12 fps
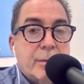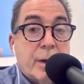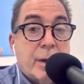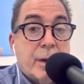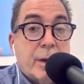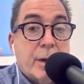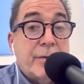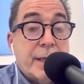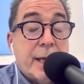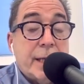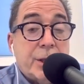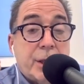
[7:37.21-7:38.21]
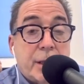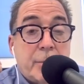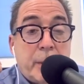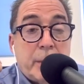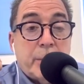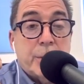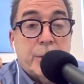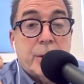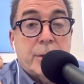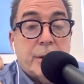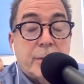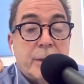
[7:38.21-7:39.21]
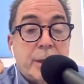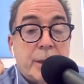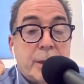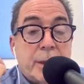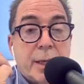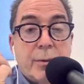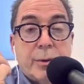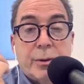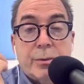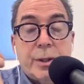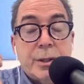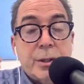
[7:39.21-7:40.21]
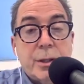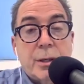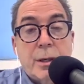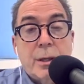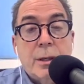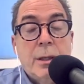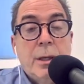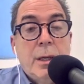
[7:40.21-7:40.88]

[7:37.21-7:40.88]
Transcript: a lot of attention and people start to misunderstand what the risks are.